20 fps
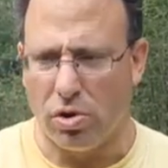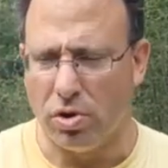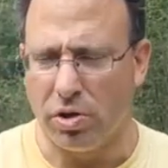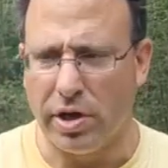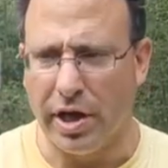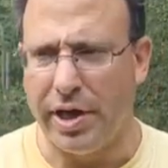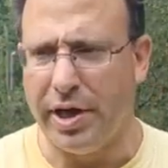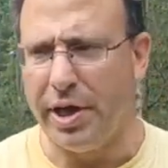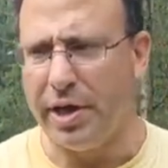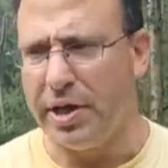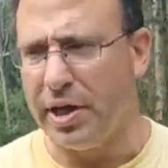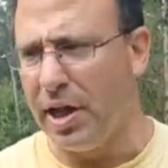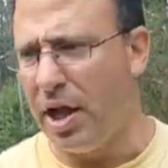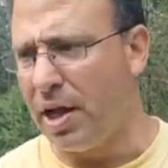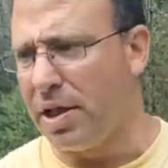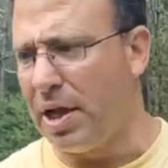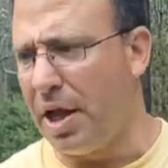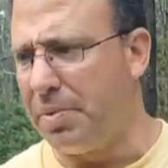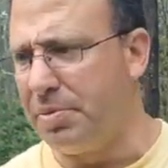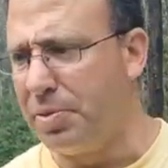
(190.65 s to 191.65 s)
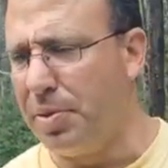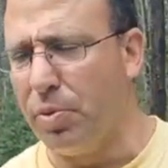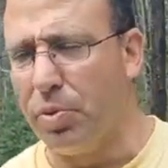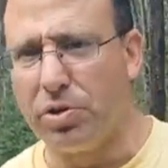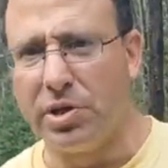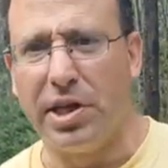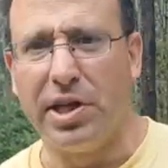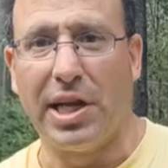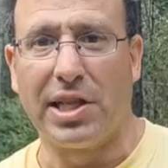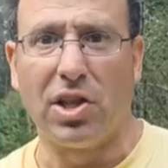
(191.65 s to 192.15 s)
Okay, and a lot of times people
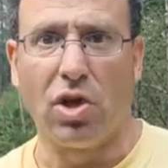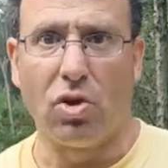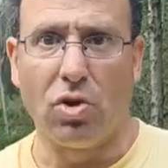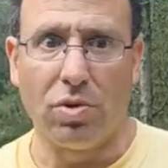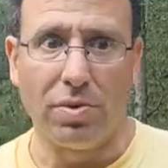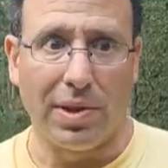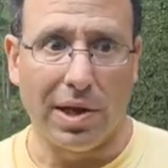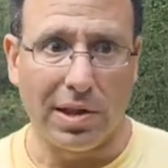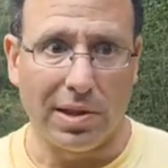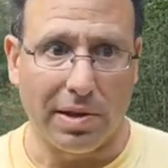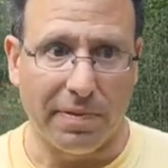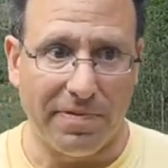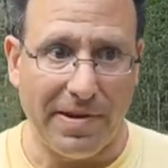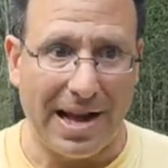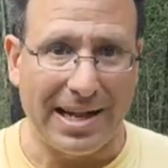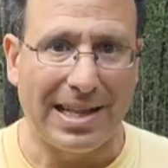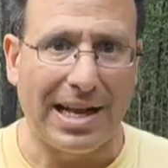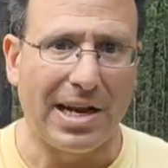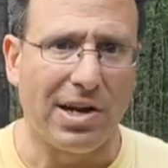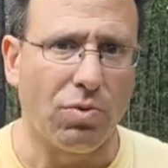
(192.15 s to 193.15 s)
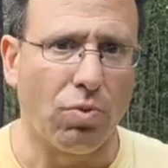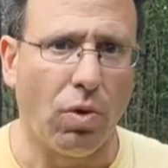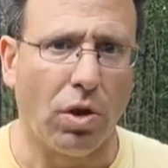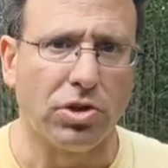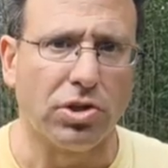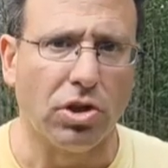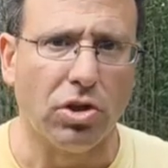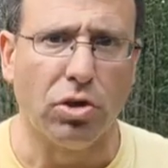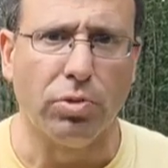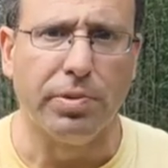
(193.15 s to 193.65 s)
say that the fact that it
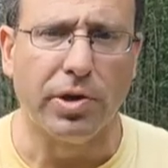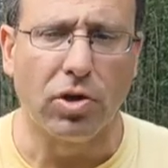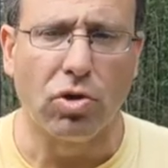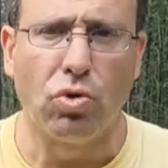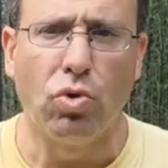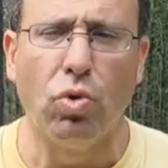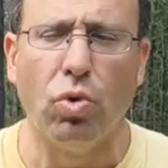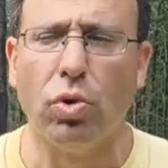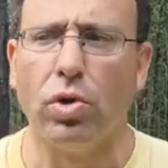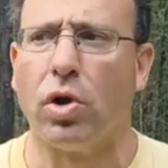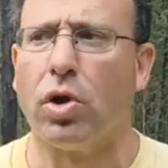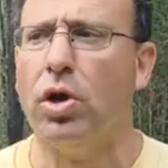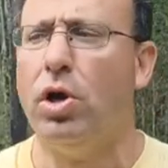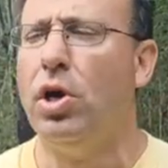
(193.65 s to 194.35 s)
runs a little bit cooler